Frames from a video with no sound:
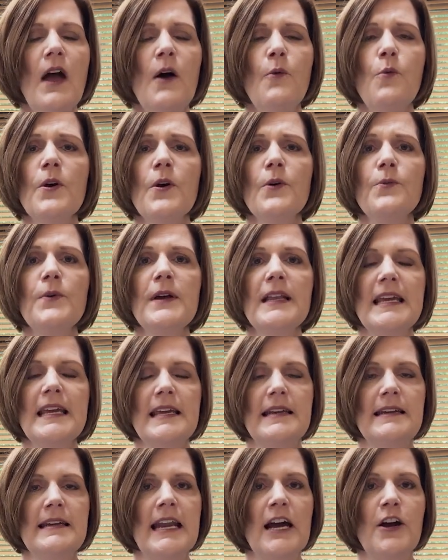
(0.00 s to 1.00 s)
We're
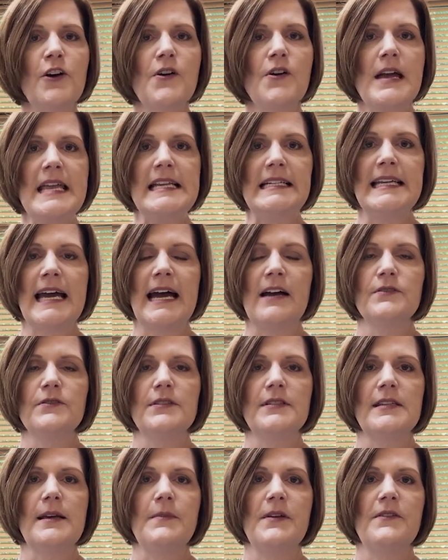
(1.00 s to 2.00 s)
really narrowing down
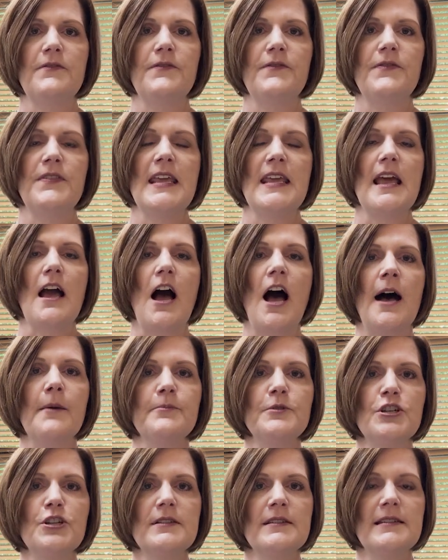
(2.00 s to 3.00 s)
some of the
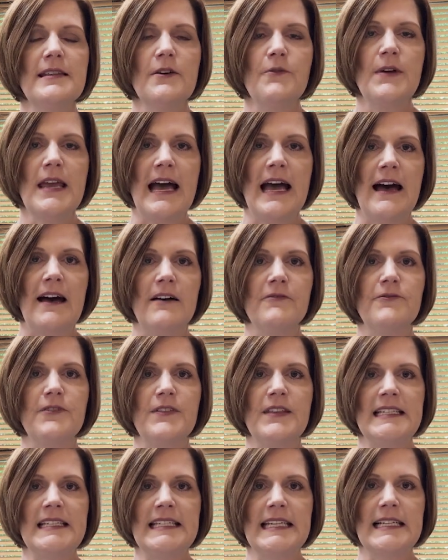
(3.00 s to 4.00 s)
options that we have for
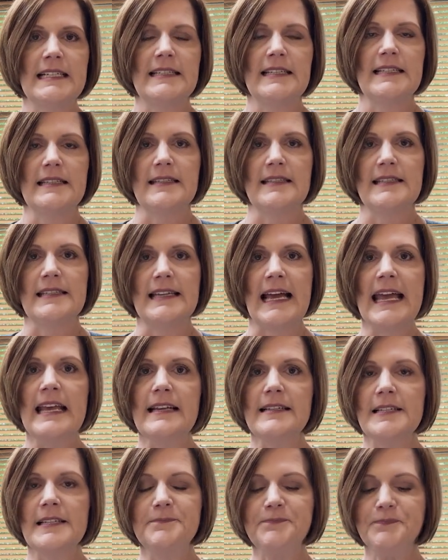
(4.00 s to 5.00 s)
the Dixon
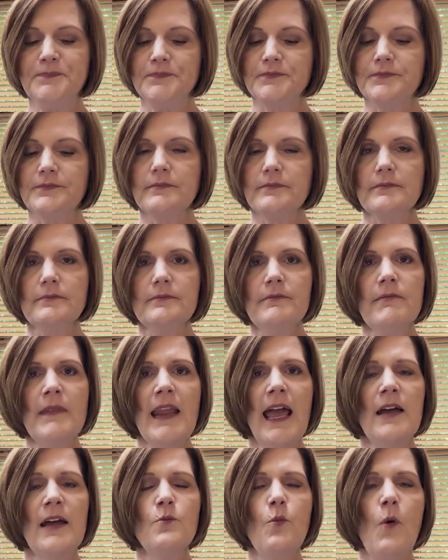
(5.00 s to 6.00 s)
site
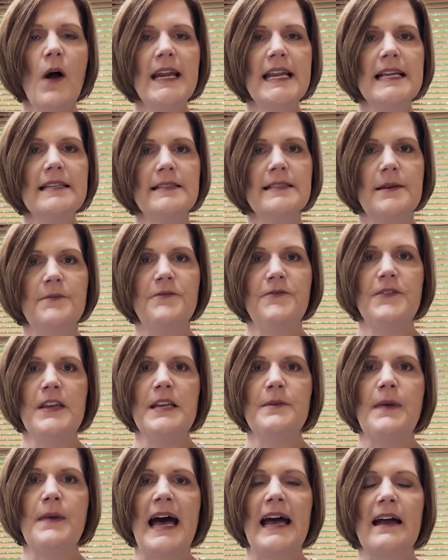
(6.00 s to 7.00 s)
and wanting some
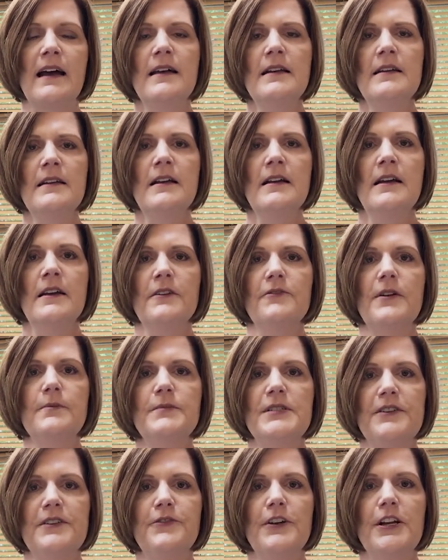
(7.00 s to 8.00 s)
feedback from
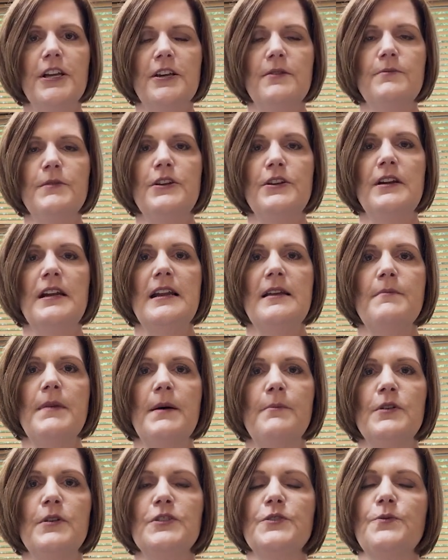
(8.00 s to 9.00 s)
different community
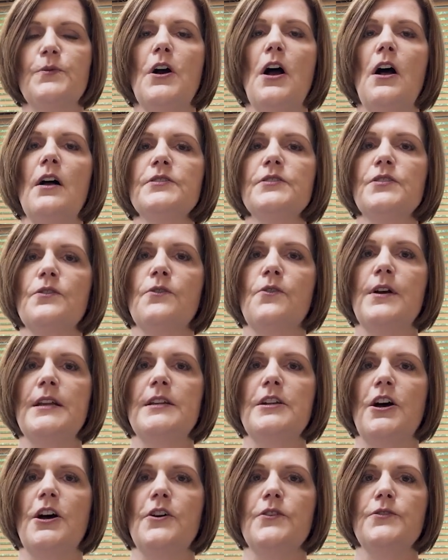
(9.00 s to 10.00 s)
members. We're also
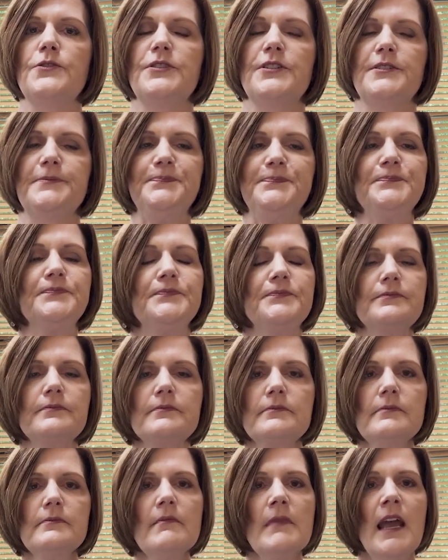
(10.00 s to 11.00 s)
going to host
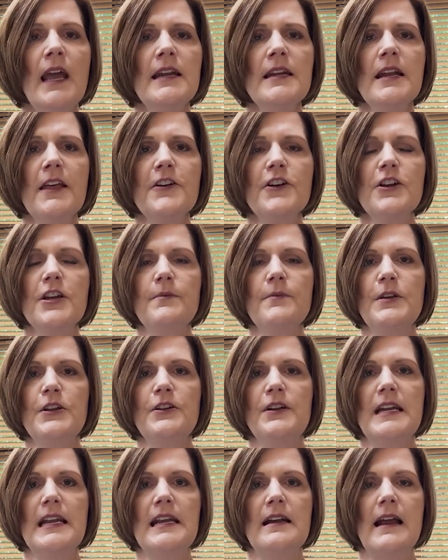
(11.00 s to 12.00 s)
another
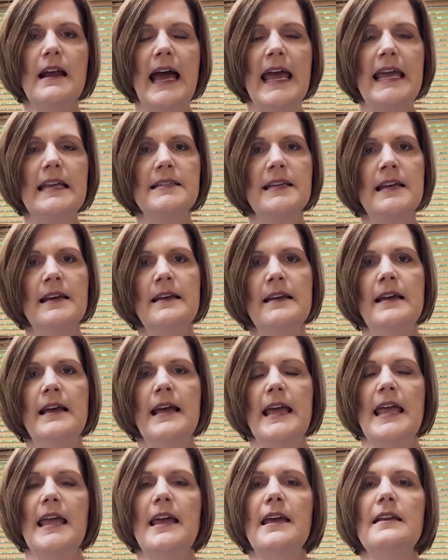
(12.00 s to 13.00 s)
community night
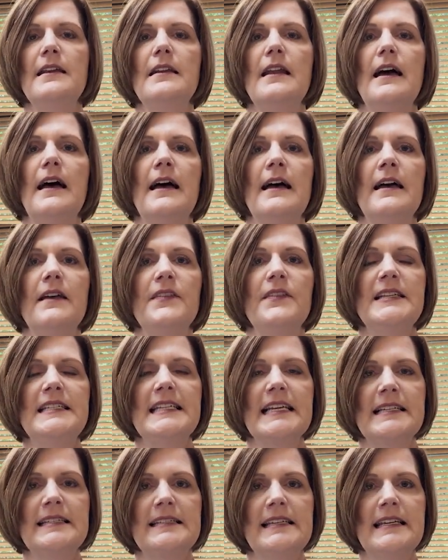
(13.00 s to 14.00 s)
in uh, the
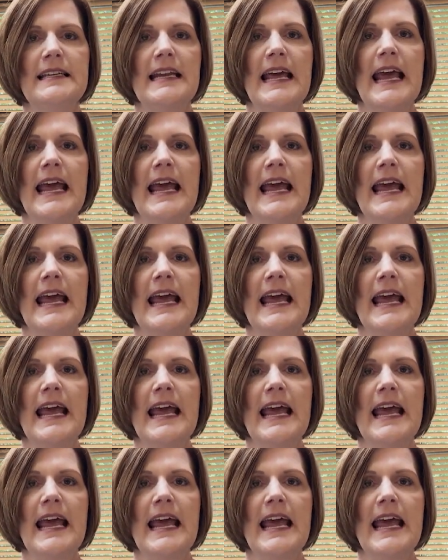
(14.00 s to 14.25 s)
Dixon